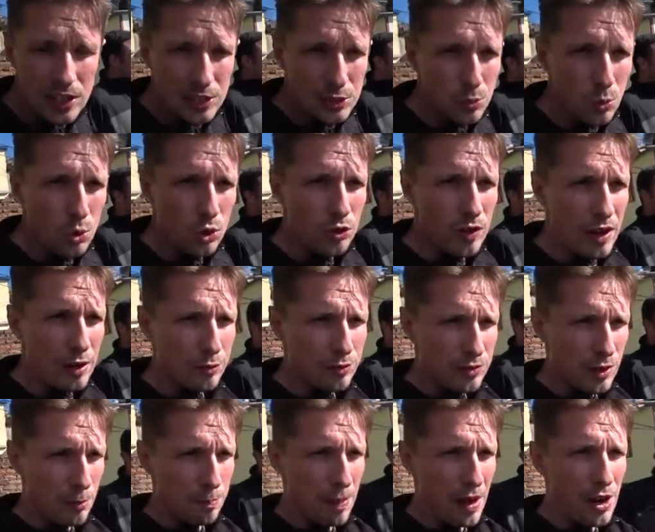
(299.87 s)
let's walk around
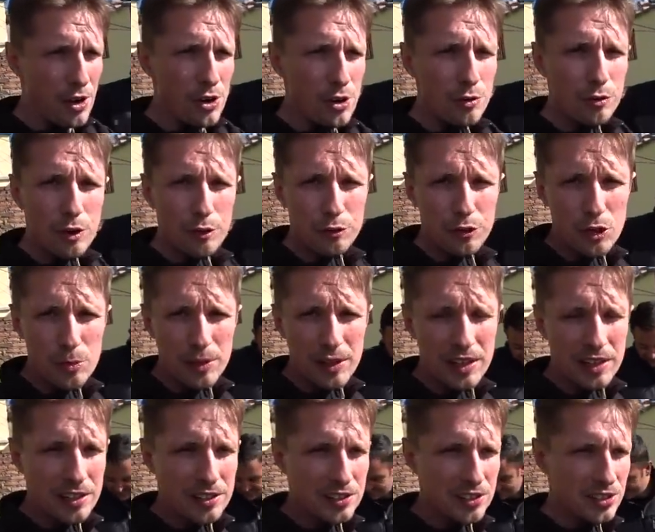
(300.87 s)
the barrio for a few
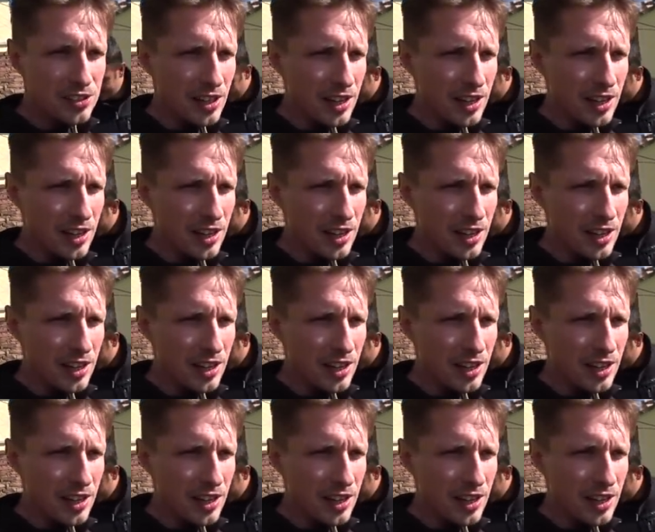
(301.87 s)
minutes